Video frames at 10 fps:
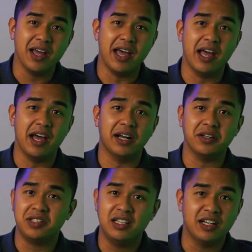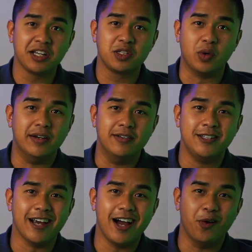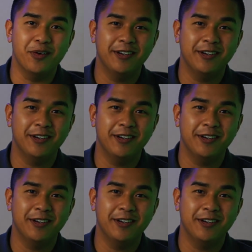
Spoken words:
and I'll see you in the next one. Ciao.